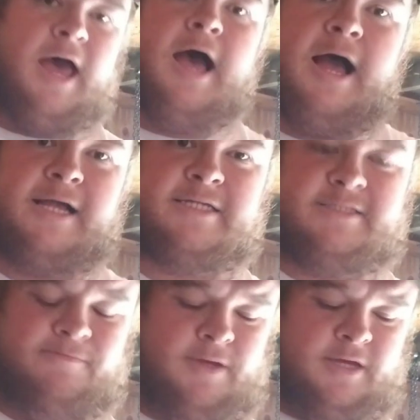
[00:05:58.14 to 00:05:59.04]
I got
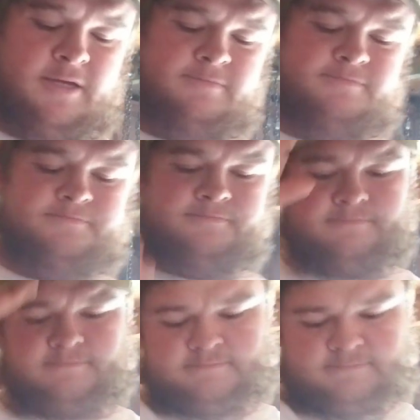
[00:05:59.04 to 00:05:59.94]
some
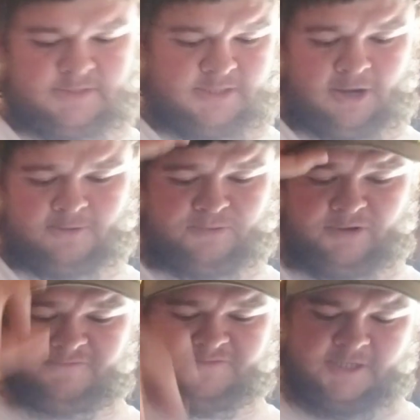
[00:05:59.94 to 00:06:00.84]
dog
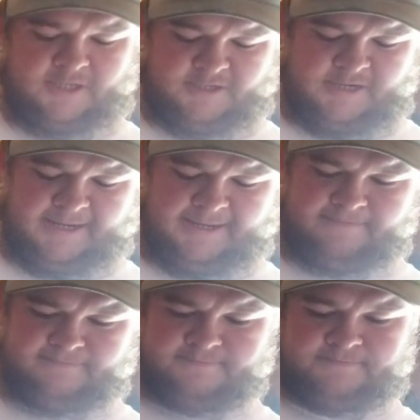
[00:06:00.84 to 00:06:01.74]
proofs the other day.
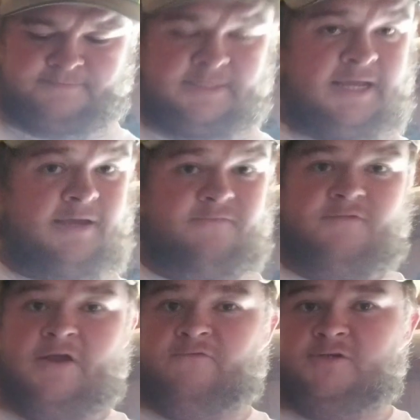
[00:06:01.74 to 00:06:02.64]

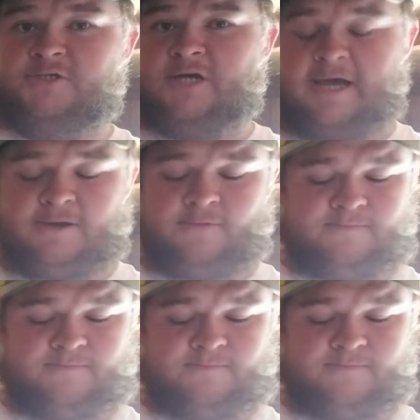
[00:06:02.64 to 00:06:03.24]
Never tried them.